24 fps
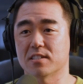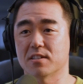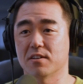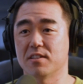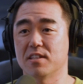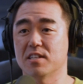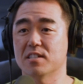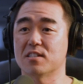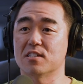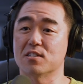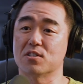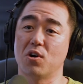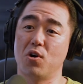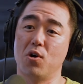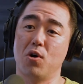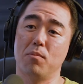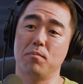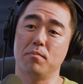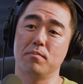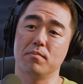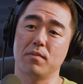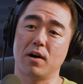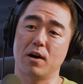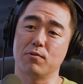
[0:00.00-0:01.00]
so this is
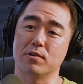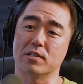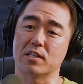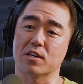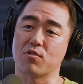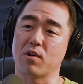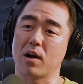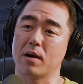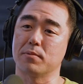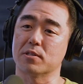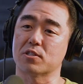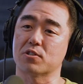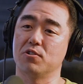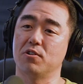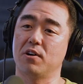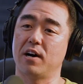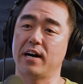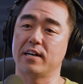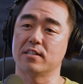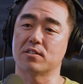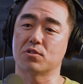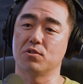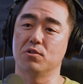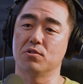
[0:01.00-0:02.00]
home. I went to grammar school,
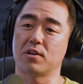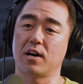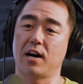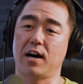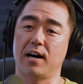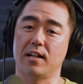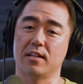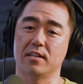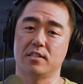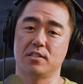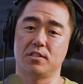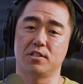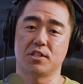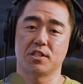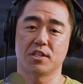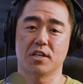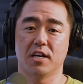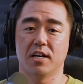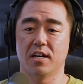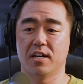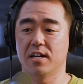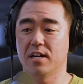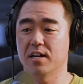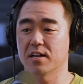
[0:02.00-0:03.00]
high school, college.
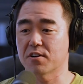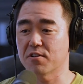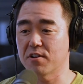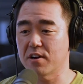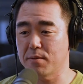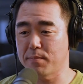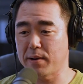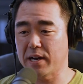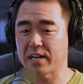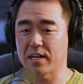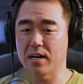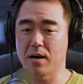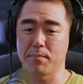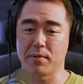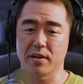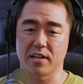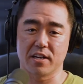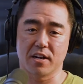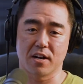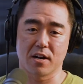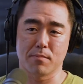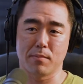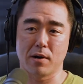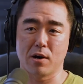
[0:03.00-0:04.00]
Created my company
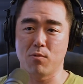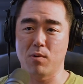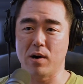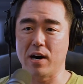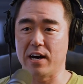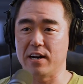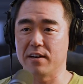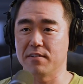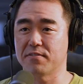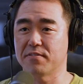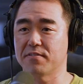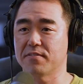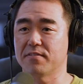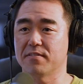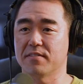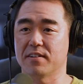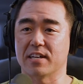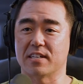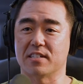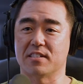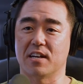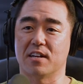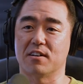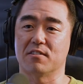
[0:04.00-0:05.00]
here, my wife,
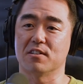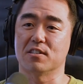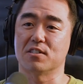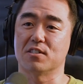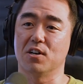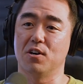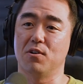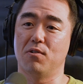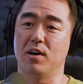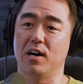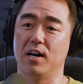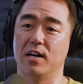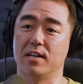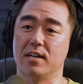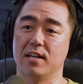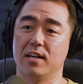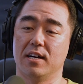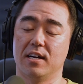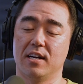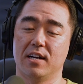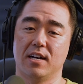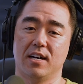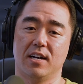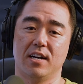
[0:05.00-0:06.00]
et cetera, so on.
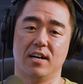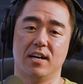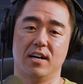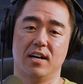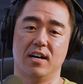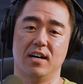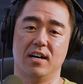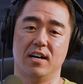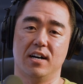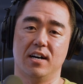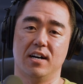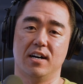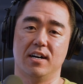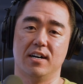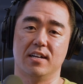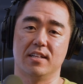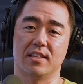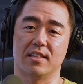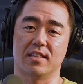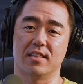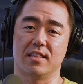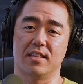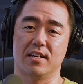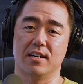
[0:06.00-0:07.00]
Uh,
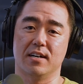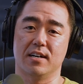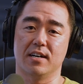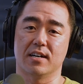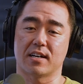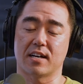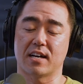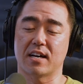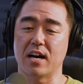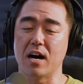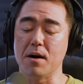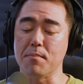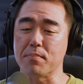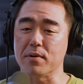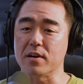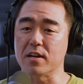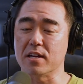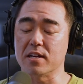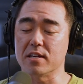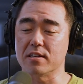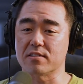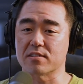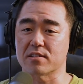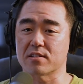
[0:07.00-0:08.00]
the
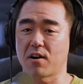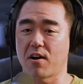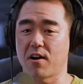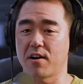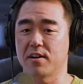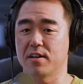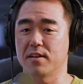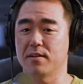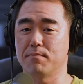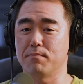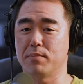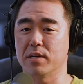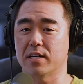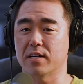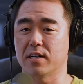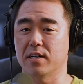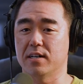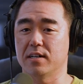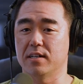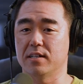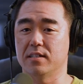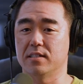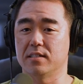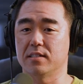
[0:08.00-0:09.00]
company started
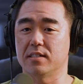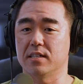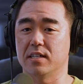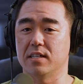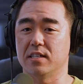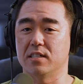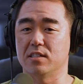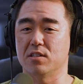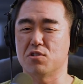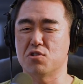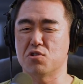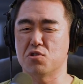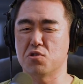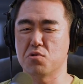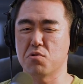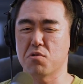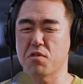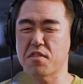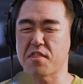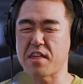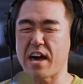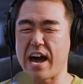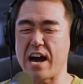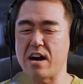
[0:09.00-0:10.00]
because in
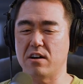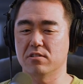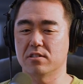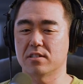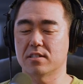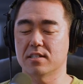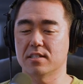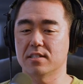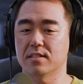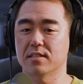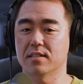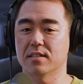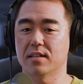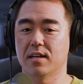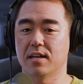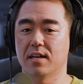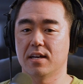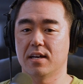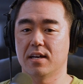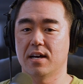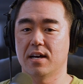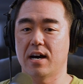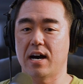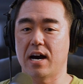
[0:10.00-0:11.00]
2000
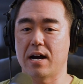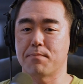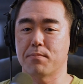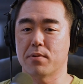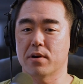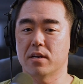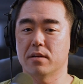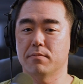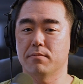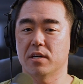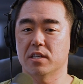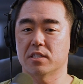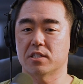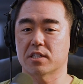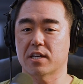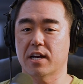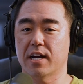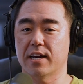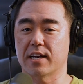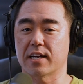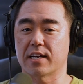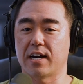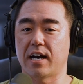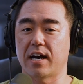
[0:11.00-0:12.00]
I pretty much
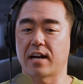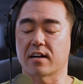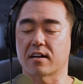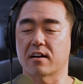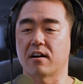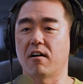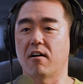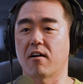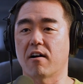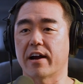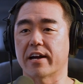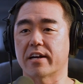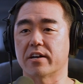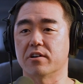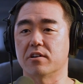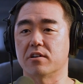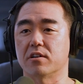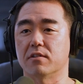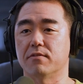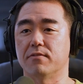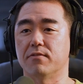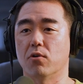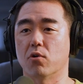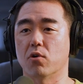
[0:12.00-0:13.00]
kind of got a car I couldn't
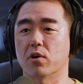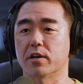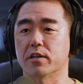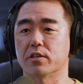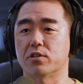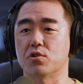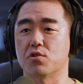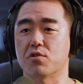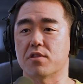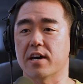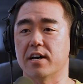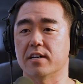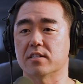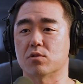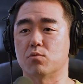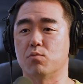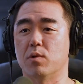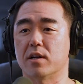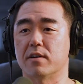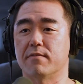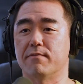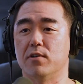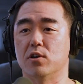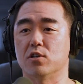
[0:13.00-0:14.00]
afford a
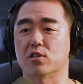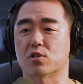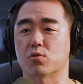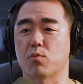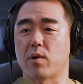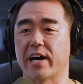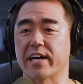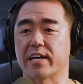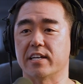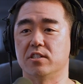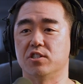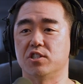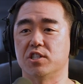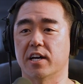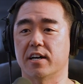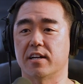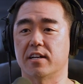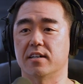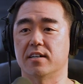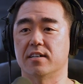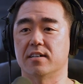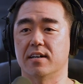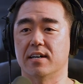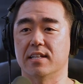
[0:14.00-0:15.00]
2001 Volkswagen
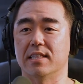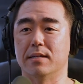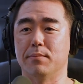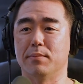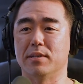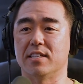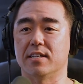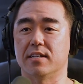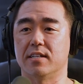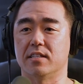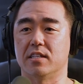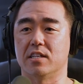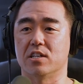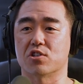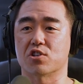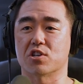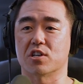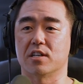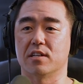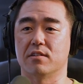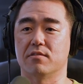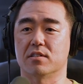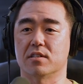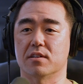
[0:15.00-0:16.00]
Jetta, a limited
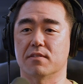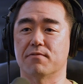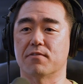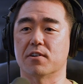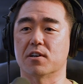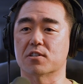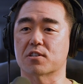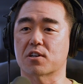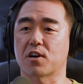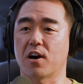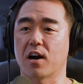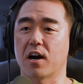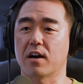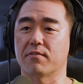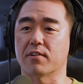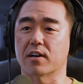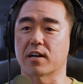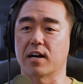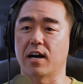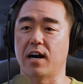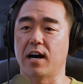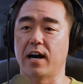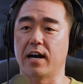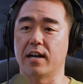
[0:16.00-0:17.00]
edition. It was the first car I ever
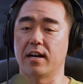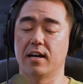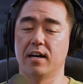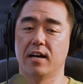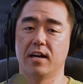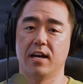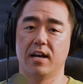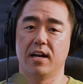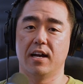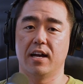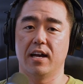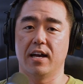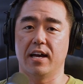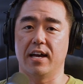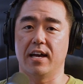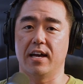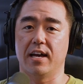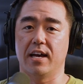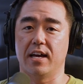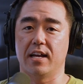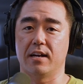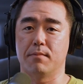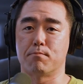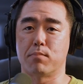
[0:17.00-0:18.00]
got,
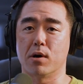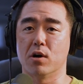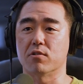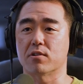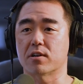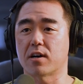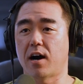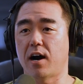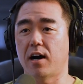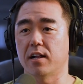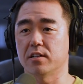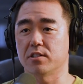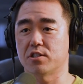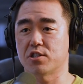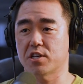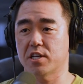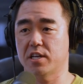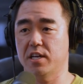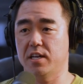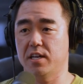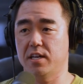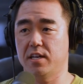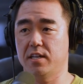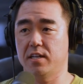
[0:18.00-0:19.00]
and broke college
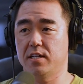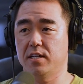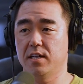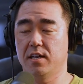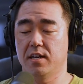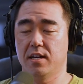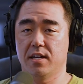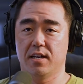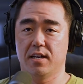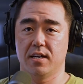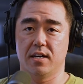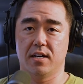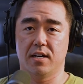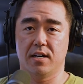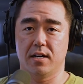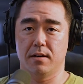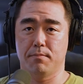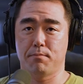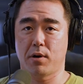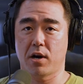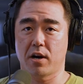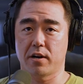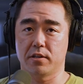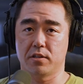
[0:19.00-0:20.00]
kid. Uh,
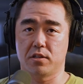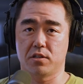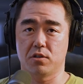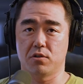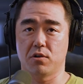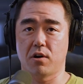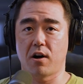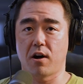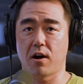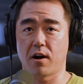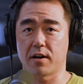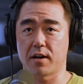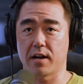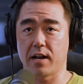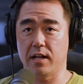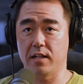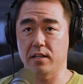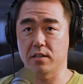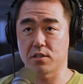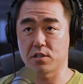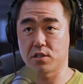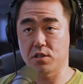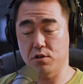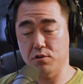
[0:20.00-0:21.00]
partied too hard at
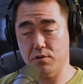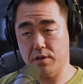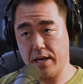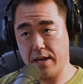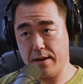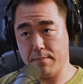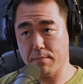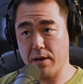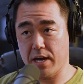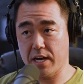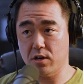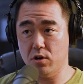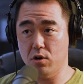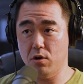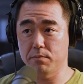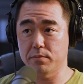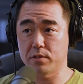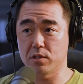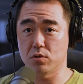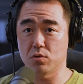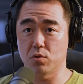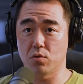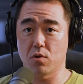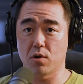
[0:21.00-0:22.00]
LSU, came back home to
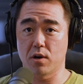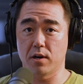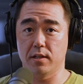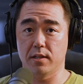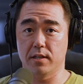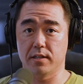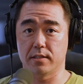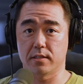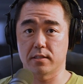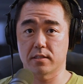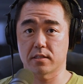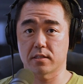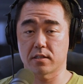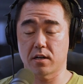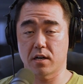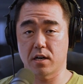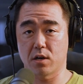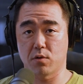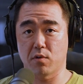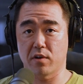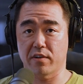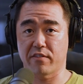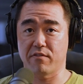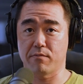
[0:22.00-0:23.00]
New Orleans, started
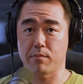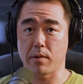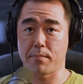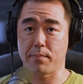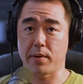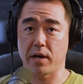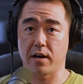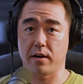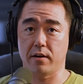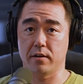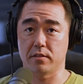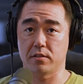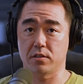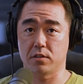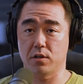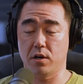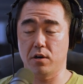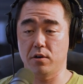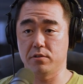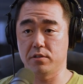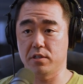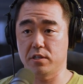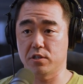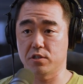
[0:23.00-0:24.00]
working with my parents who
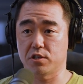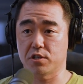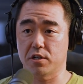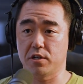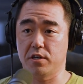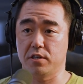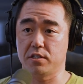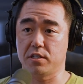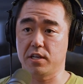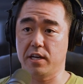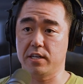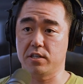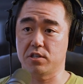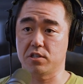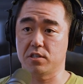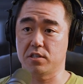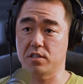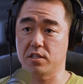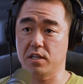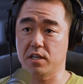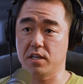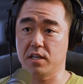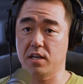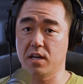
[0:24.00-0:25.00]
owned an insurance
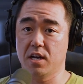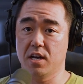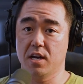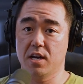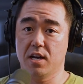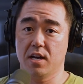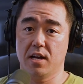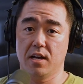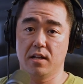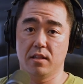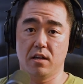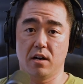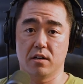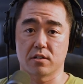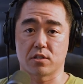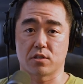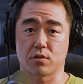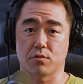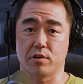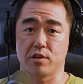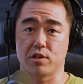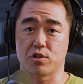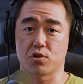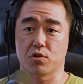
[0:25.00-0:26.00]
agency. Long
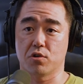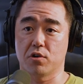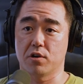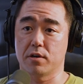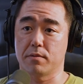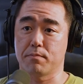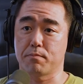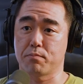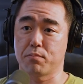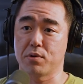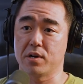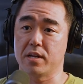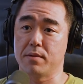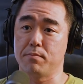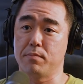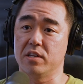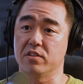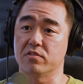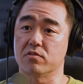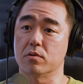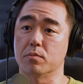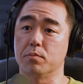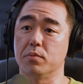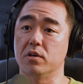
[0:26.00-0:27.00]
story short, pretty
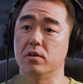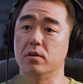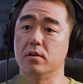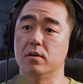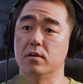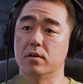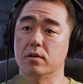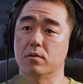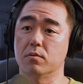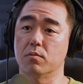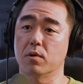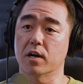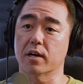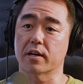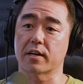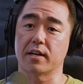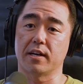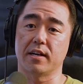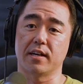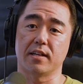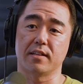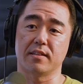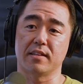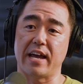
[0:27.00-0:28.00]
miserable.
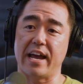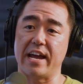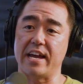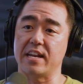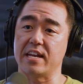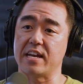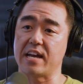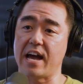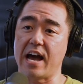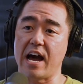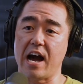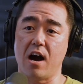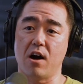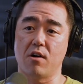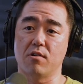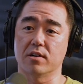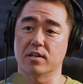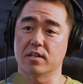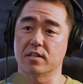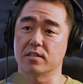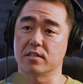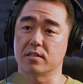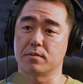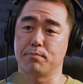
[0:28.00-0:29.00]
Working 80
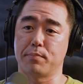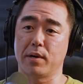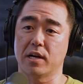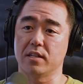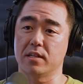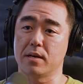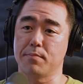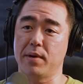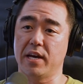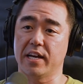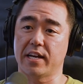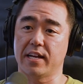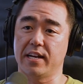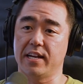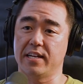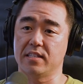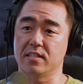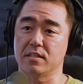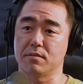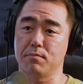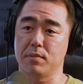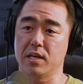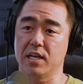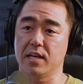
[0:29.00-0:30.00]
hours, barely making
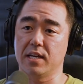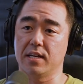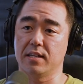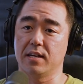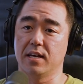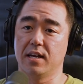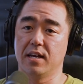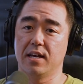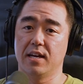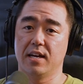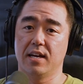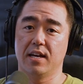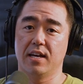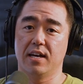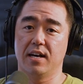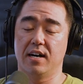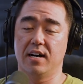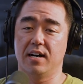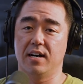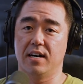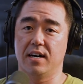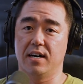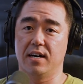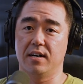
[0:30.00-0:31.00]
ends meet,
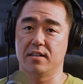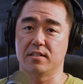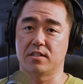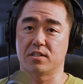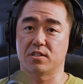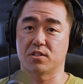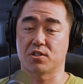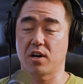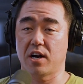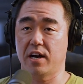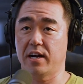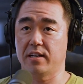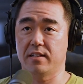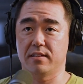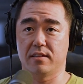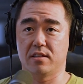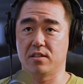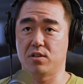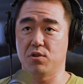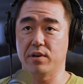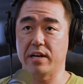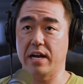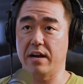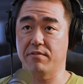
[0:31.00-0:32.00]
uh, trying,
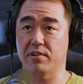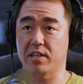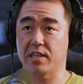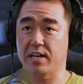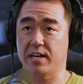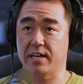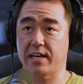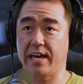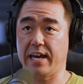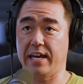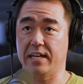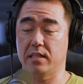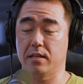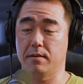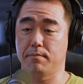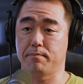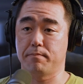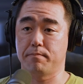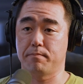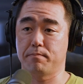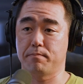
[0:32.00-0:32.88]
doing everything I can to